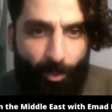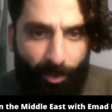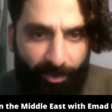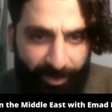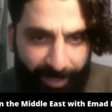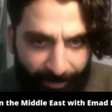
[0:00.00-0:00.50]

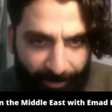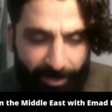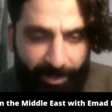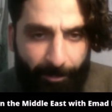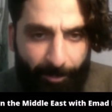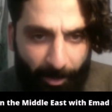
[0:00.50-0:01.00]
was given
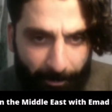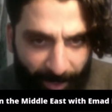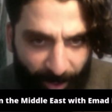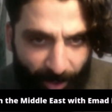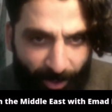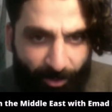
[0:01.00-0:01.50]
the
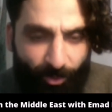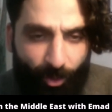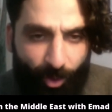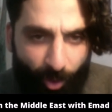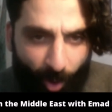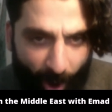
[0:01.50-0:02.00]
permission to
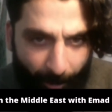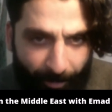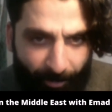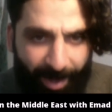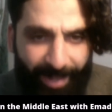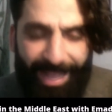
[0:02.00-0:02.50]

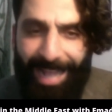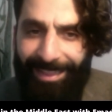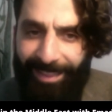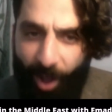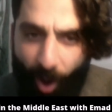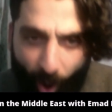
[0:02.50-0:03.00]
cooperate at
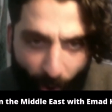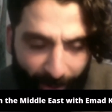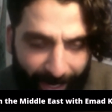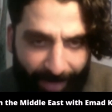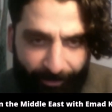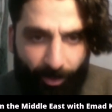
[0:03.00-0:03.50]
all
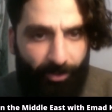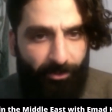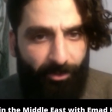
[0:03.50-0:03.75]
levels